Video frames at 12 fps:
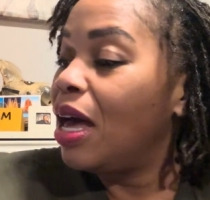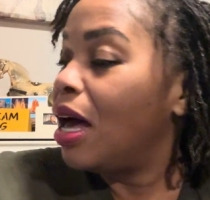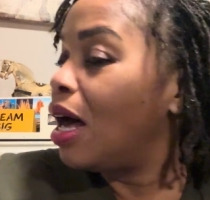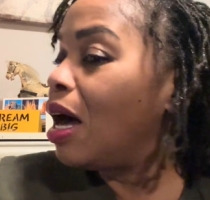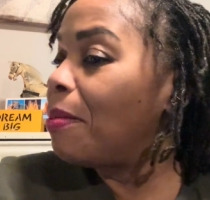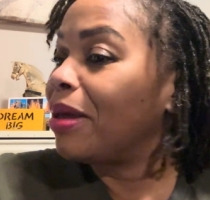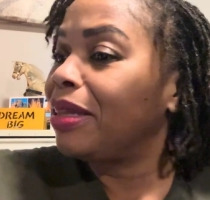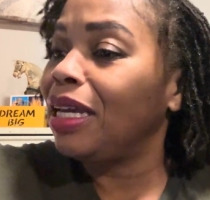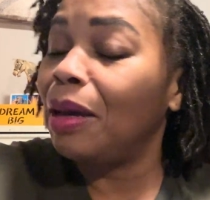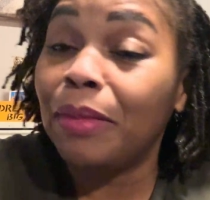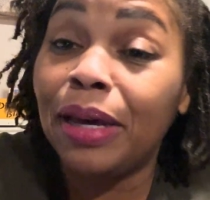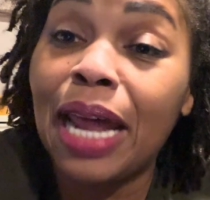I think
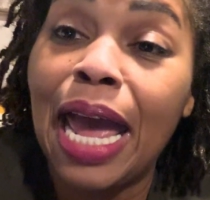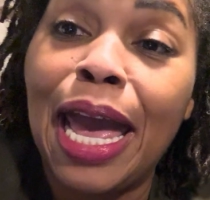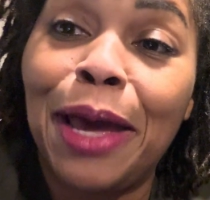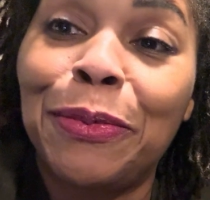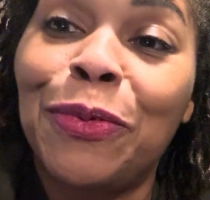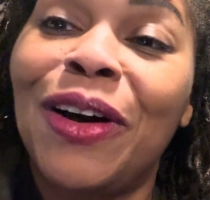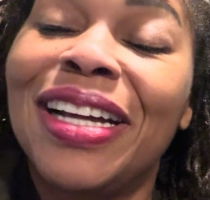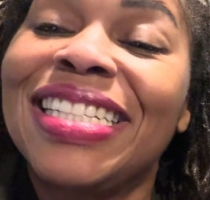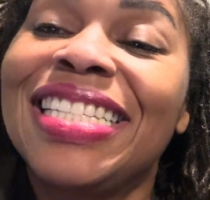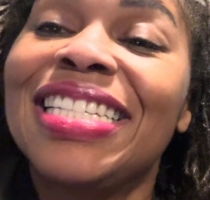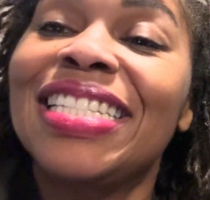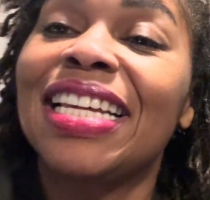I'm going to add one
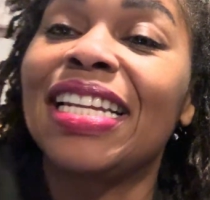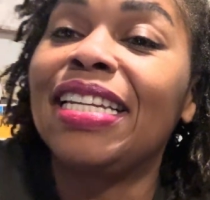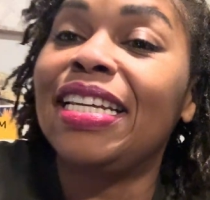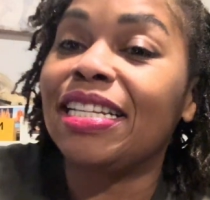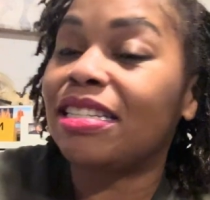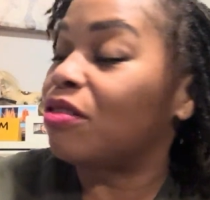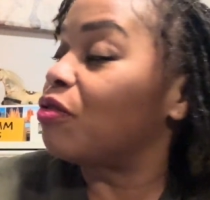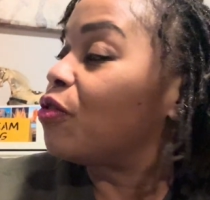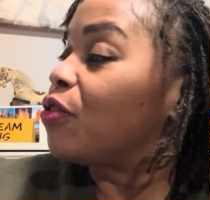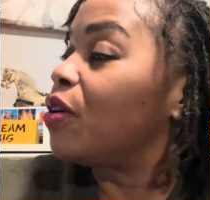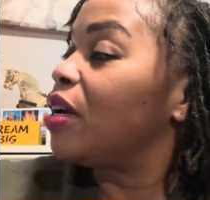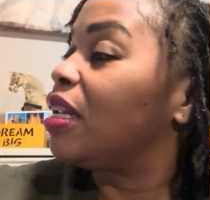to the list
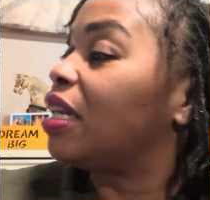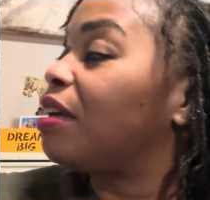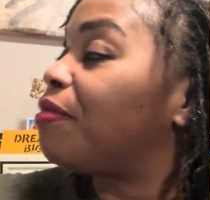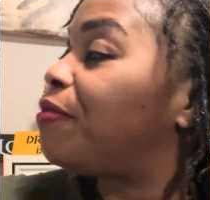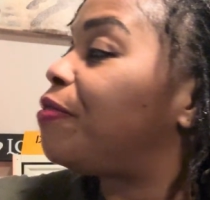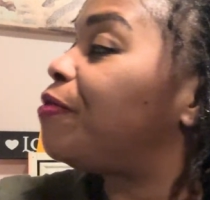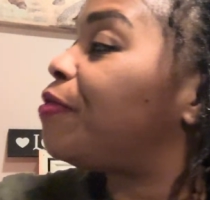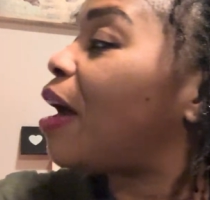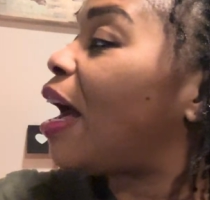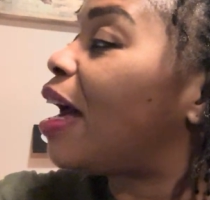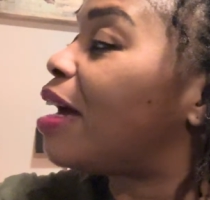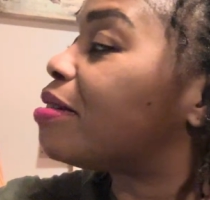really
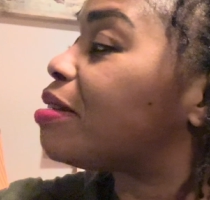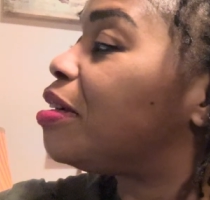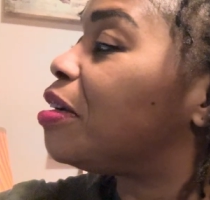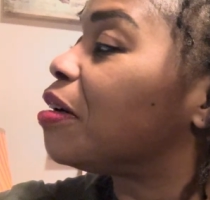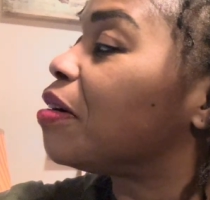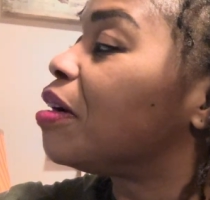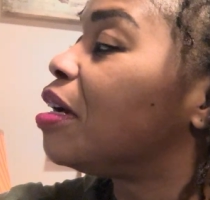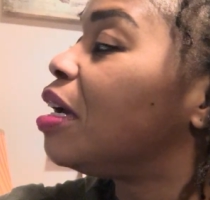fast here.